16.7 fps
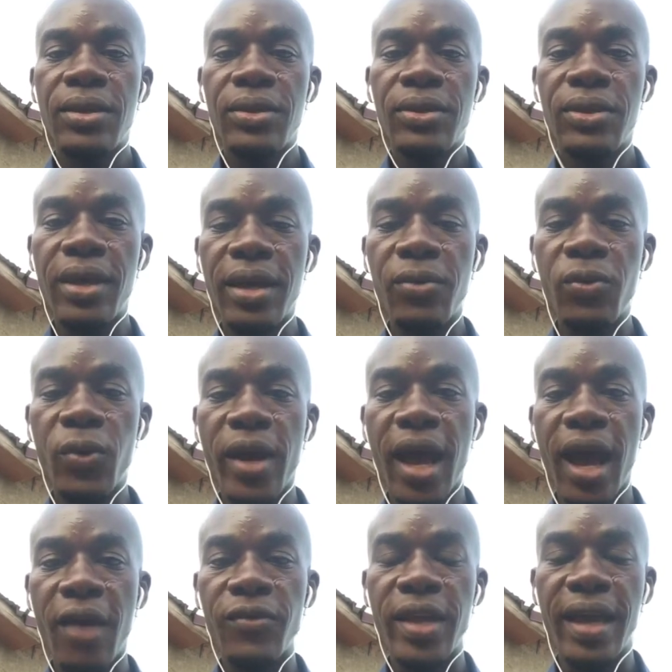Then we
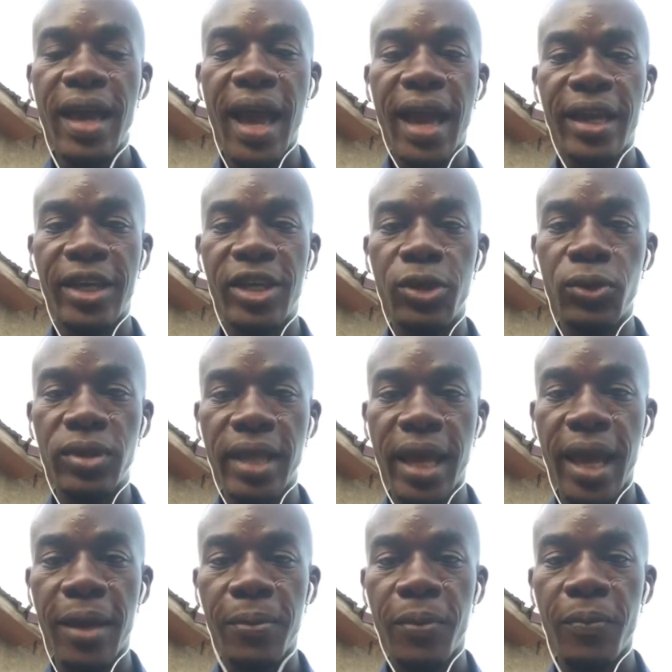have the acute
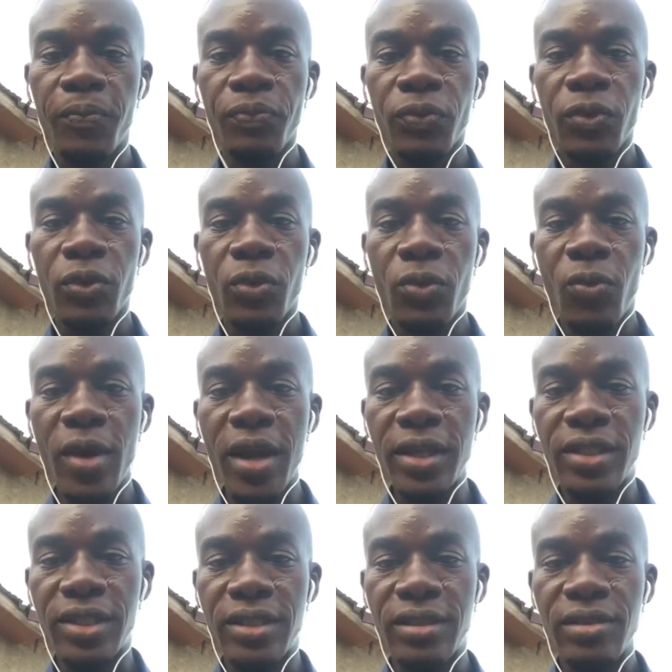type,
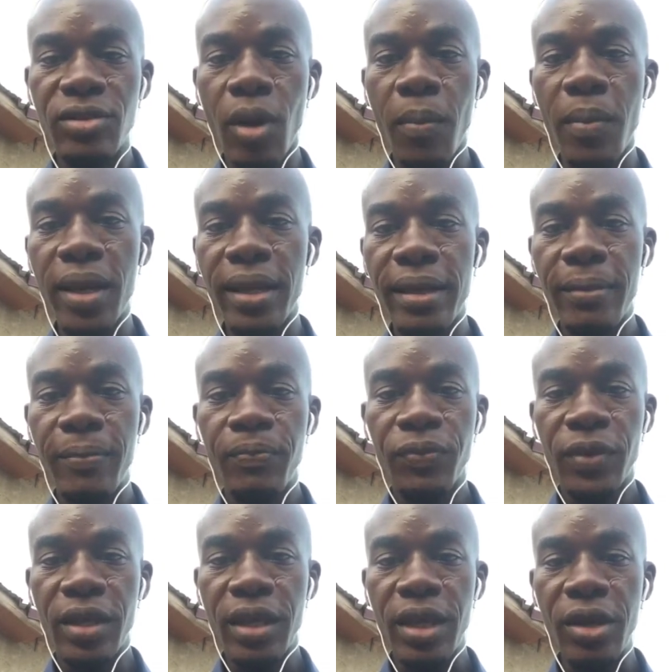which normally
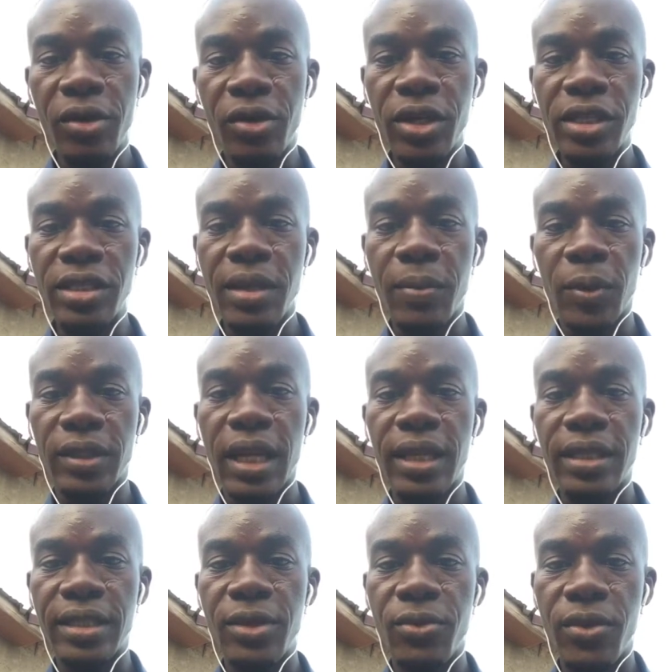increases the
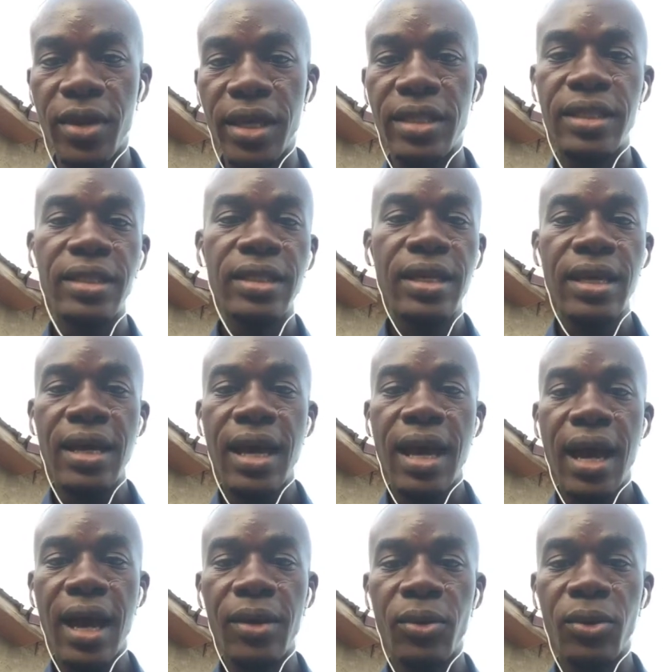mortality rate
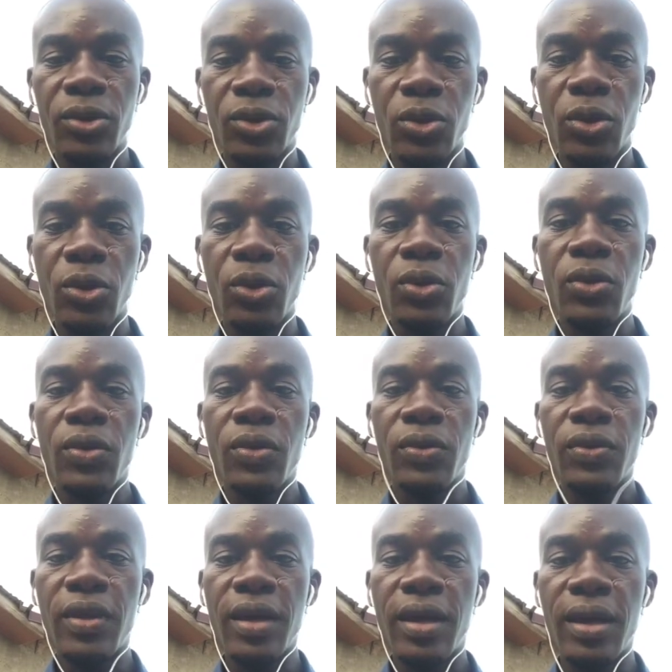and also
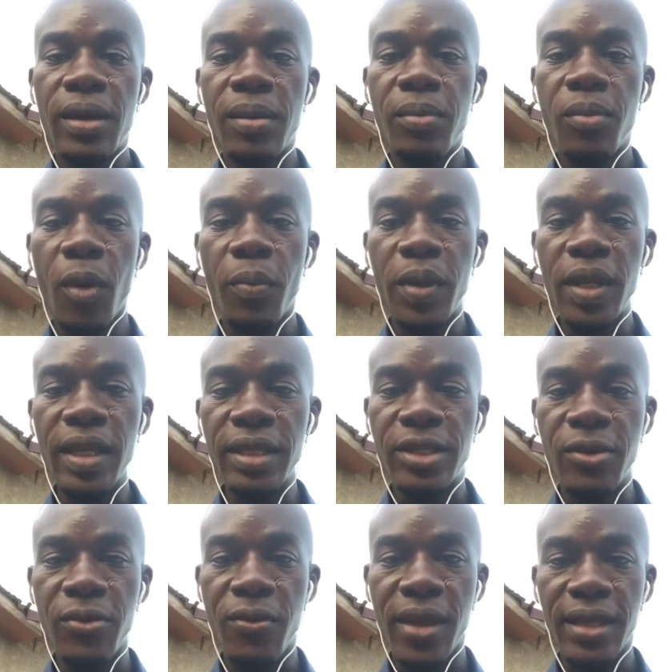the
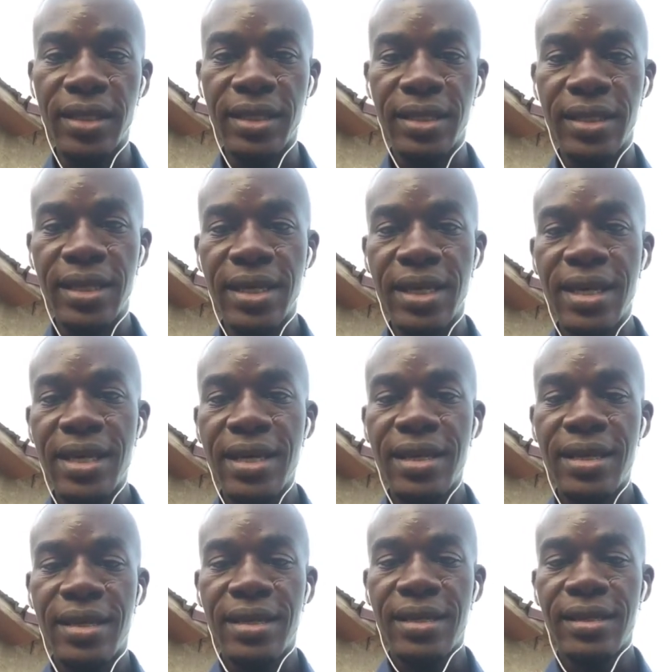morbidity rate.
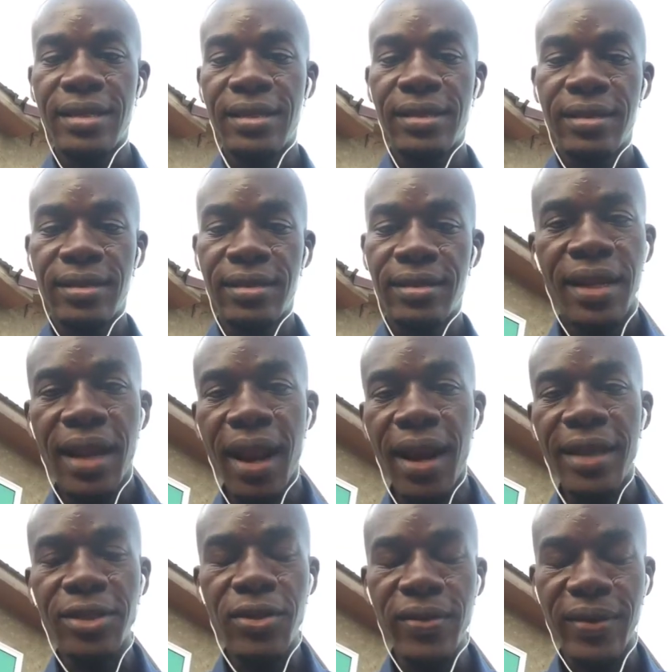Now
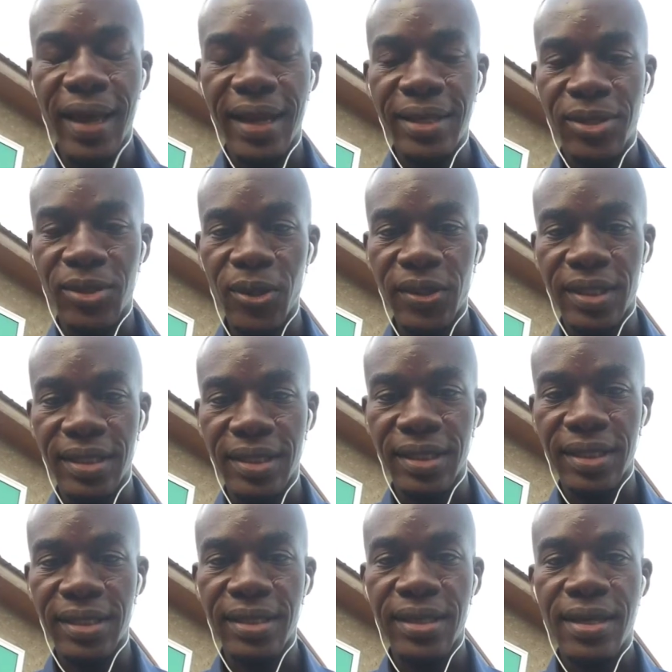let's look at the
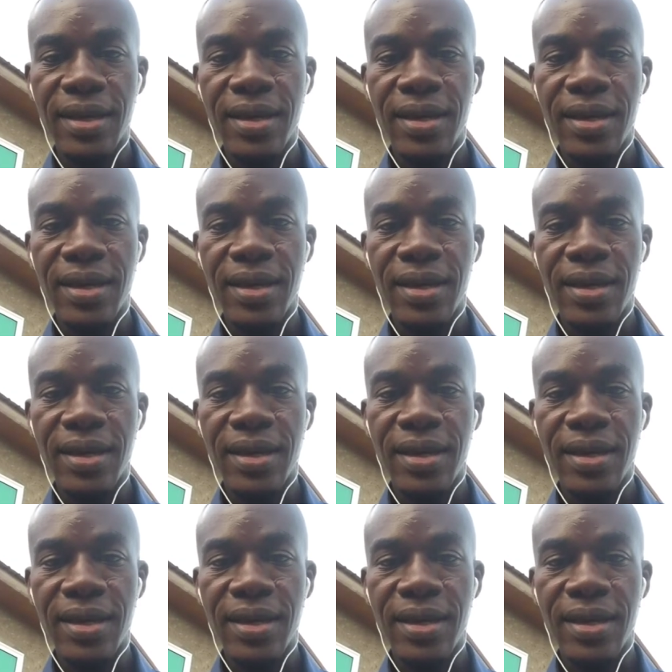sources.